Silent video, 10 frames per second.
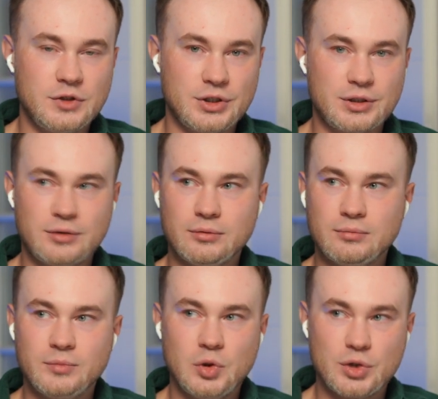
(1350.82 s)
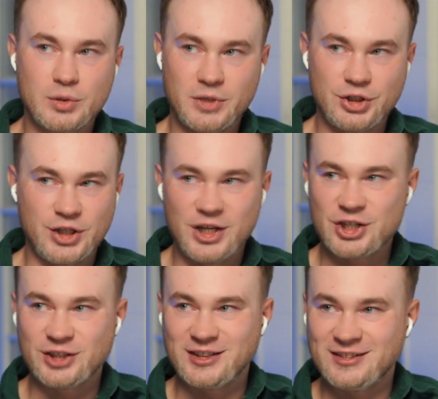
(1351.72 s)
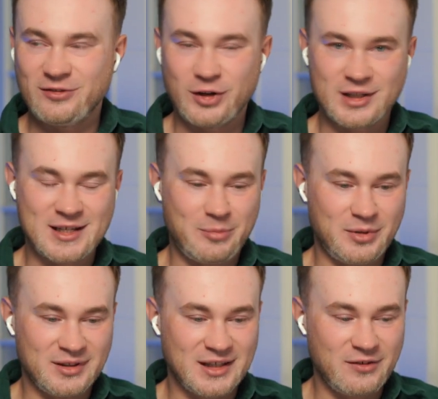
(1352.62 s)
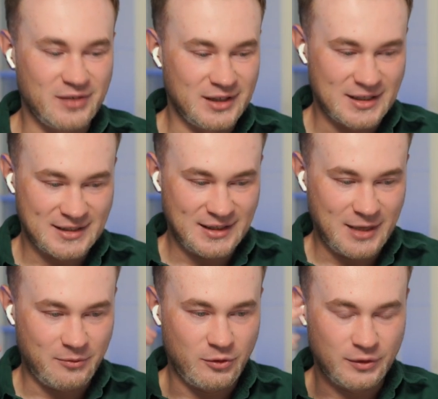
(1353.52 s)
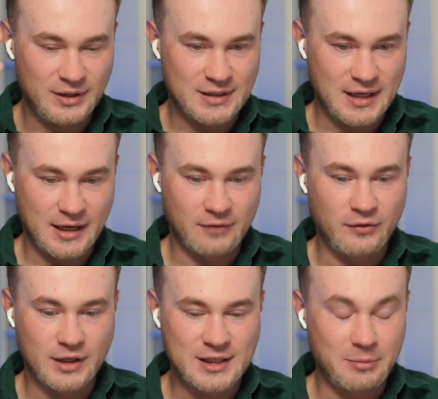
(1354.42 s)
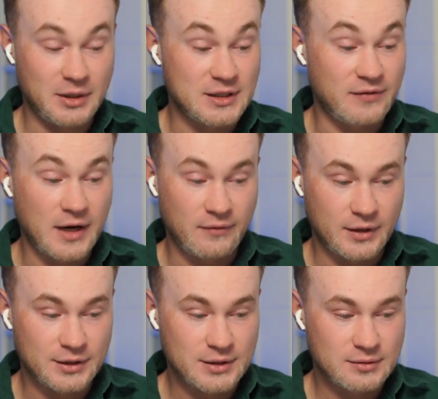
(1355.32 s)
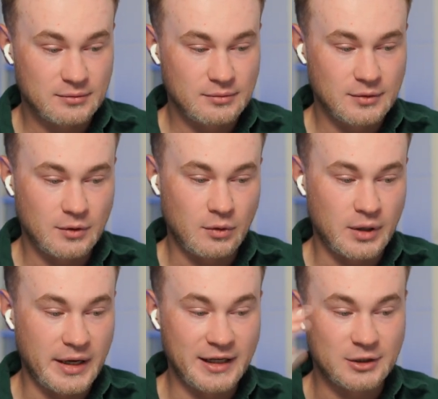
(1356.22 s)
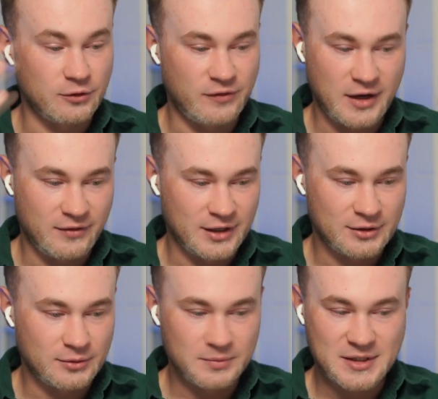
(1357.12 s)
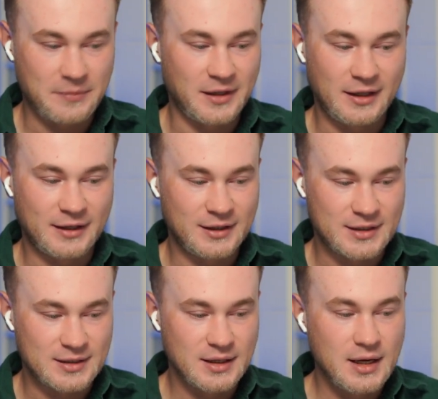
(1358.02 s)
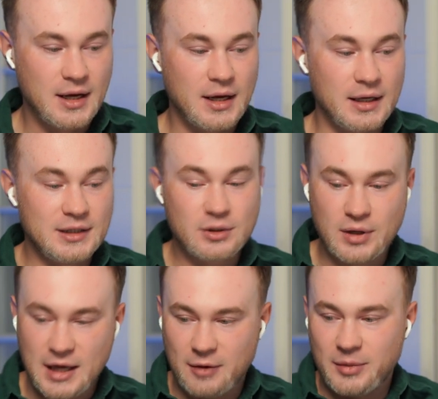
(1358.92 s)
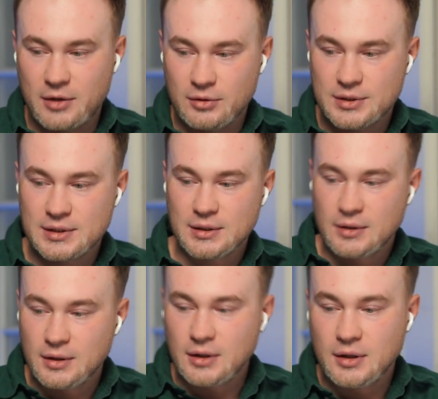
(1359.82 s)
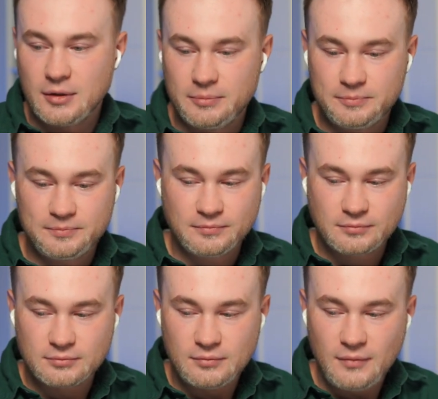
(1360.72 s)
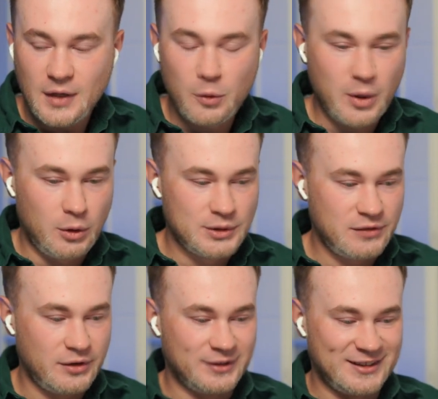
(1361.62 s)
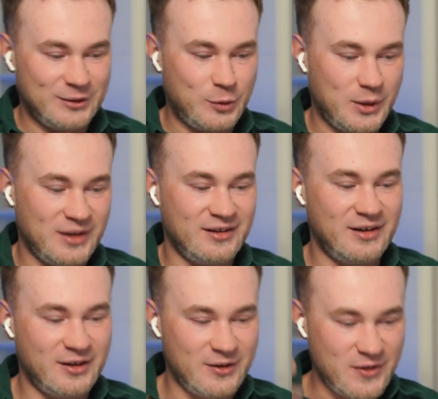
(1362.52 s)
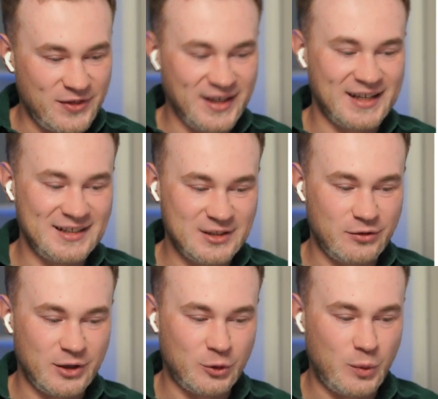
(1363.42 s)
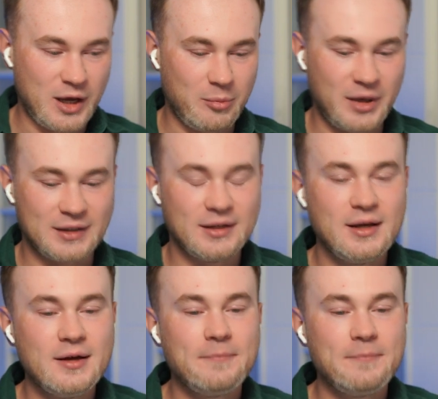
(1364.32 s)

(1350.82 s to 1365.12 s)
just use imagination and, for example, give another name for this icon. For example, it's favorites or add to favorite, something like this. It's okay because we're all different and we think in different way, but